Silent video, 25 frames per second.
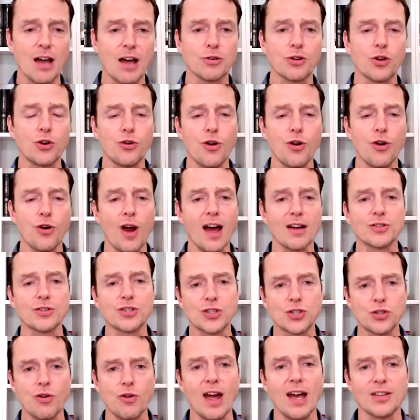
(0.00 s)
how chronic
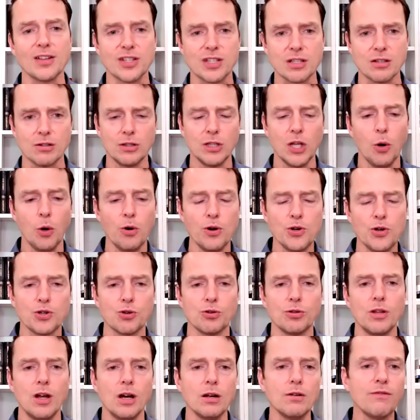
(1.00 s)
stress lowers
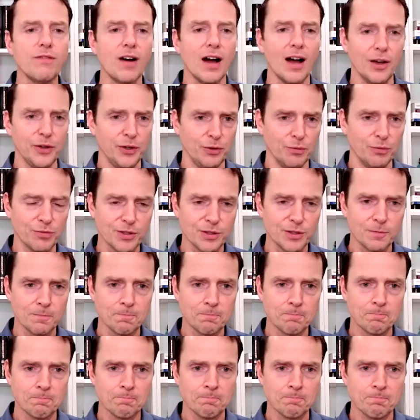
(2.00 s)
your lung volumes,
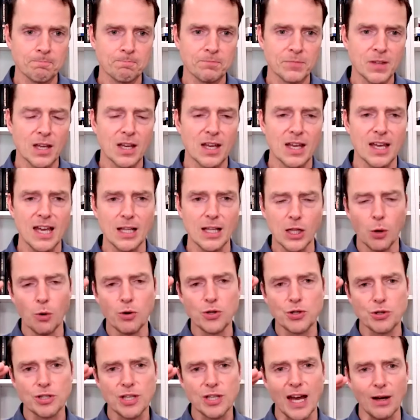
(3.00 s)
it
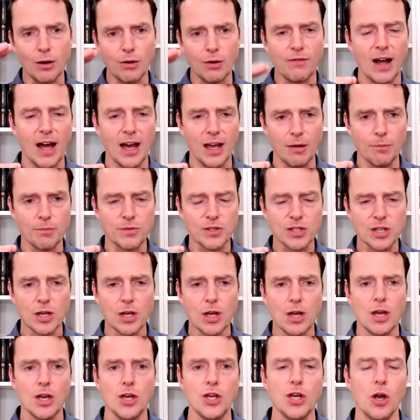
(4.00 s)
lowers your tidal volumes.
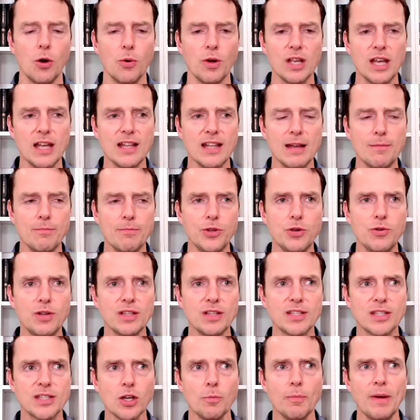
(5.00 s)
You know, it, you
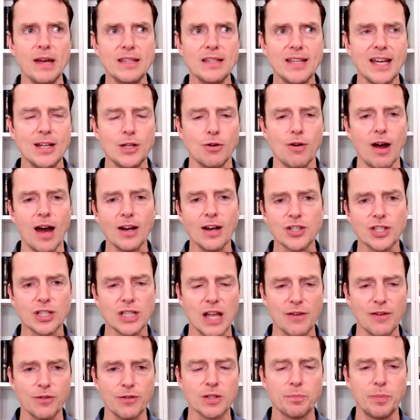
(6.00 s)
can still maintain your oxygen
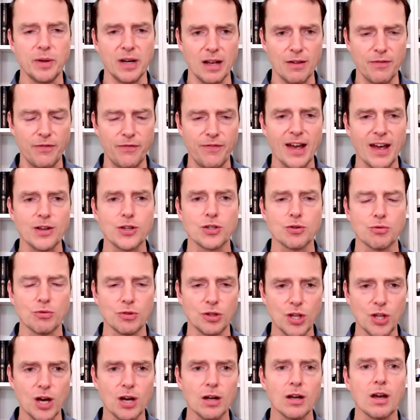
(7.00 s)
levels, but it affects your
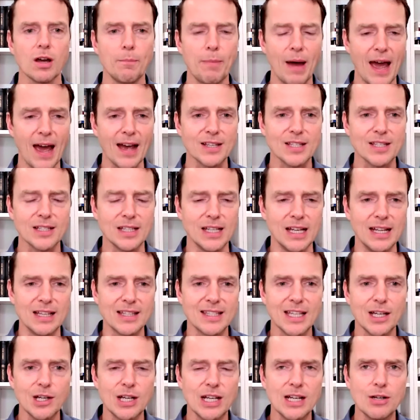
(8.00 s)
lung capacity. And
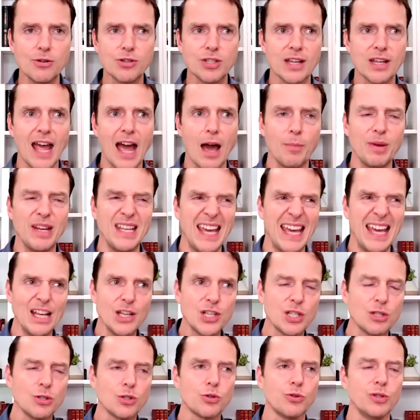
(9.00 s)
it's interesting how many
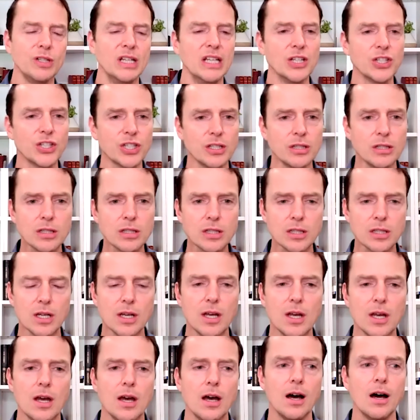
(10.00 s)
ancient traditions,
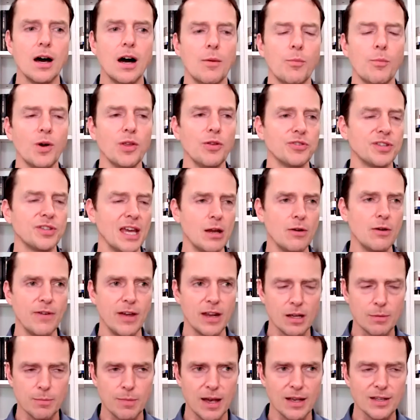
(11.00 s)
um, whether it's
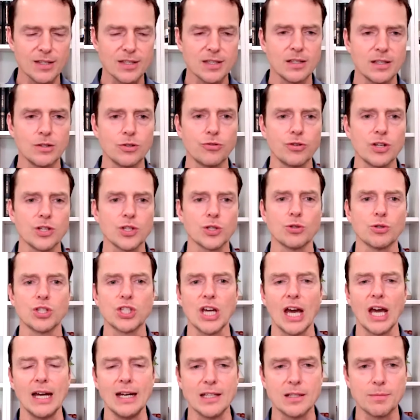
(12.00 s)
Ayurvedic medicine, traditional
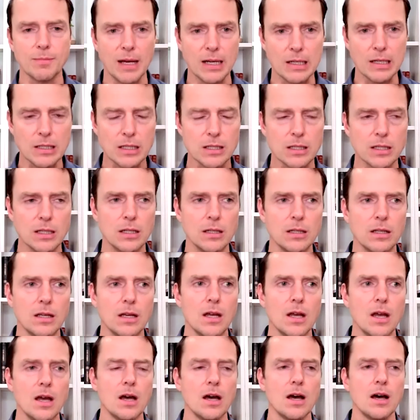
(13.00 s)
Chinese medicine,
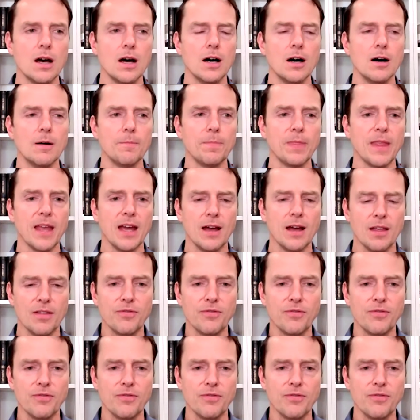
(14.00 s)
um,